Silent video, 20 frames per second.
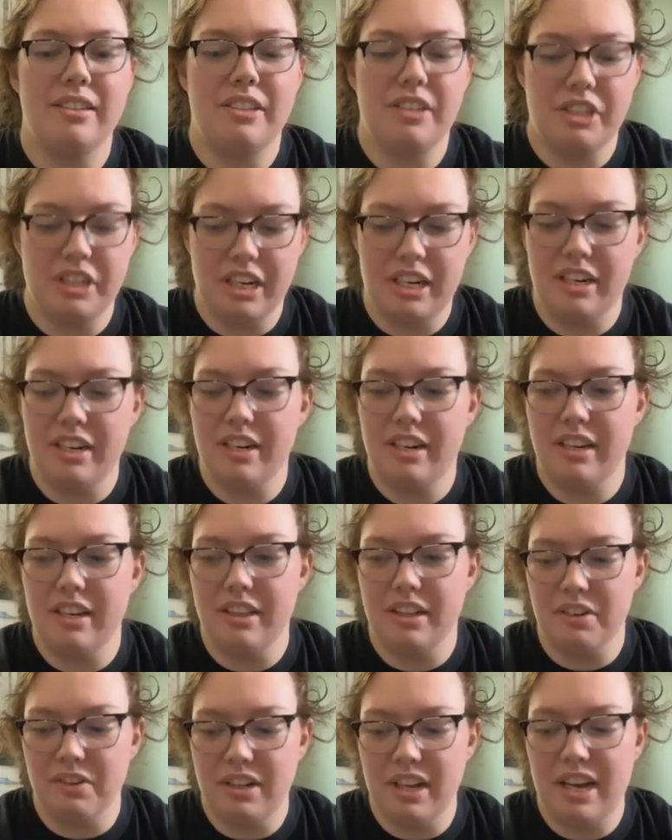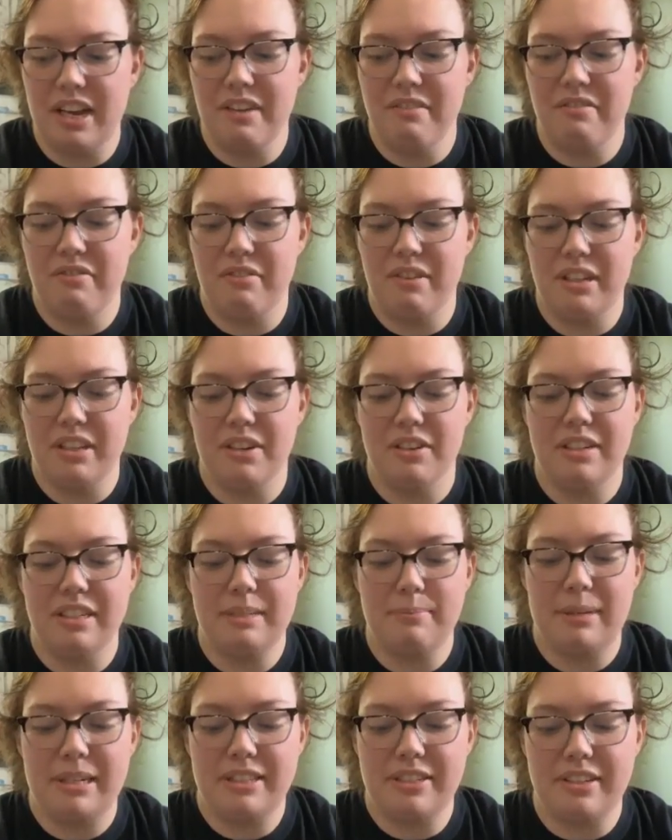shit in their life, whether
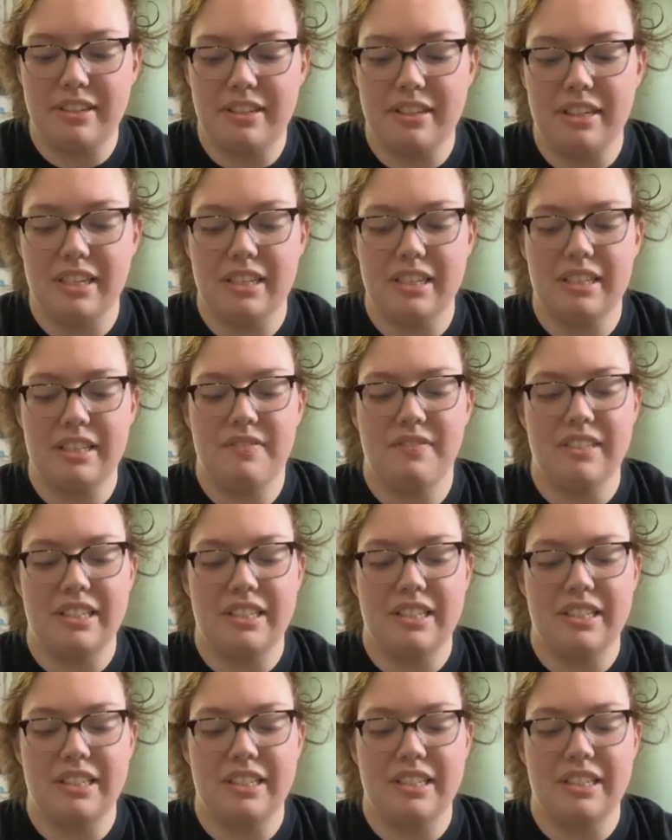it's mental illness,